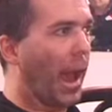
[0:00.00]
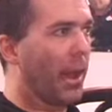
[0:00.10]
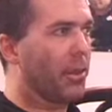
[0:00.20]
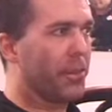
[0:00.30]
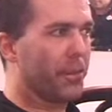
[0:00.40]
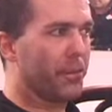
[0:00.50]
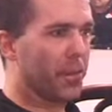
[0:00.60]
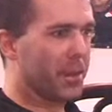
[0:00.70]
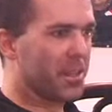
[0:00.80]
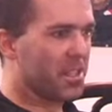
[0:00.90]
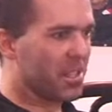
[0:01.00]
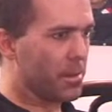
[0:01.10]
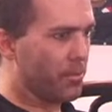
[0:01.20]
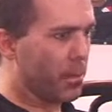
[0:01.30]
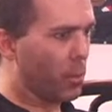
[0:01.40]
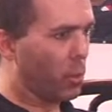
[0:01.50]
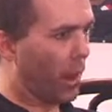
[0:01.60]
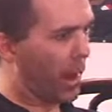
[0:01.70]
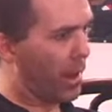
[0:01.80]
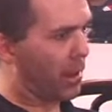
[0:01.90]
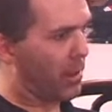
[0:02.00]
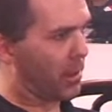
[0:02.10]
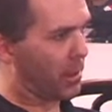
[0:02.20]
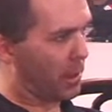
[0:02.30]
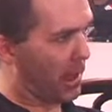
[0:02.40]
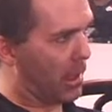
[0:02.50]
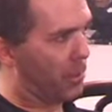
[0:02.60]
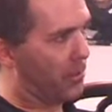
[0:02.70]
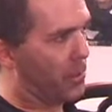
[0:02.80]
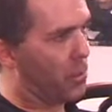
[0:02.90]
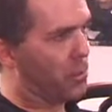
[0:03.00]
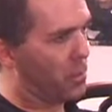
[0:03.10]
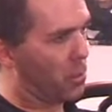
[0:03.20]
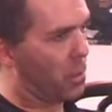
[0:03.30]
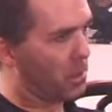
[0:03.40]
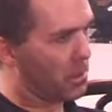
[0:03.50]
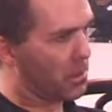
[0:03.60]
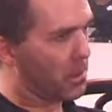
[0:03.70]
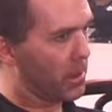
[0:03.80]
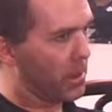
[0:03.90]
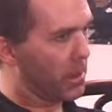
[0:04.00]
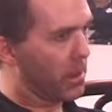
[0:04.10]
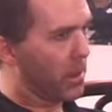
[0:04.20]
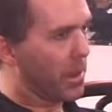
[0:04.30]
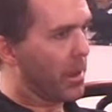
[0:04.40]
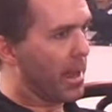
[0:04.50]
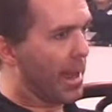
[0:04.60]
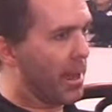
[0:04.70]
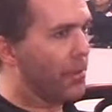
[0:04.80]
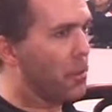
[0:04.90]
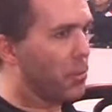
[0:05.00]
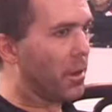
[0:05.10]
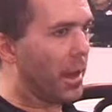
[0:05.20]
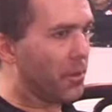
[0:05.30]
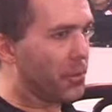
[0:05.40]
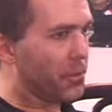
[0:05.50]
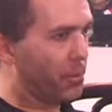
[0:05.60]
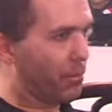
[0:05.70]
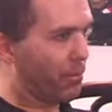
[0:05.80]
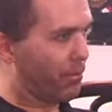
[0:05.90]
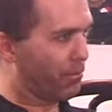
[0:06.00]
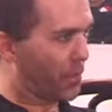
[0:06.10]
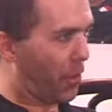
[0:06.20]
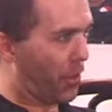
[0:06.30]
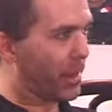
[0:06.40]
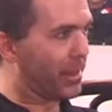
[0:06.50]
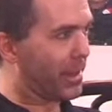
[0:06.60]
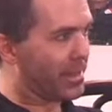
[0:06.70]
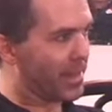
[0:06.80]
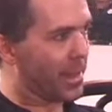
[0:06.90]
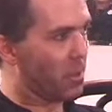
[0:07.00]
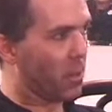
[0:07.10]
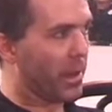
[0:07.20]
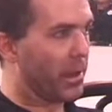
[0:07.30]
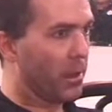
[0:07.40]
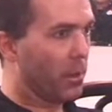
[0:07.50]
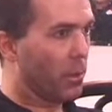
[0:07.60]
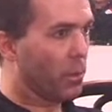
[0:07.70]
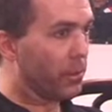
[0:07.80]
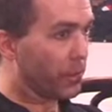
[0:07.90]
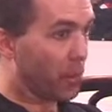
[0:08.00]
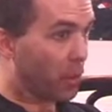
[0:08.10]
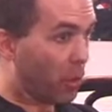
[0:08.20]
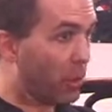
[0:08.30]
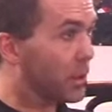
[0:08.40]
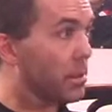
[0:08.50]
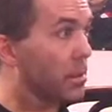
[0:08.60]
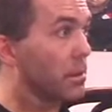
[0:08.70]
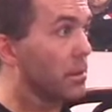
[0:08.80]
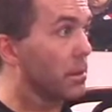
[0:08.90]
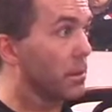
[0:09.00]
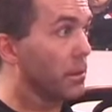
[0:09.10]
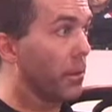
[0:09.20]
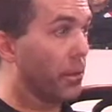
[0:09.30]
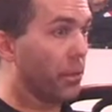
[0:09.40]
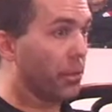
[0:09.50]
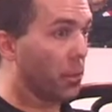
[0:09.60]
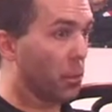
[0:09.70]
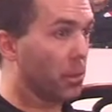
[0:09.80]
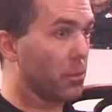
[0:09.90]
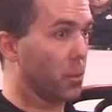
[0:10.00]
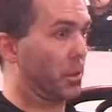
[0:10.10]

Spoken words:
and the very simple way that the clown views the world, if you are able to think in that same way, well, of course the world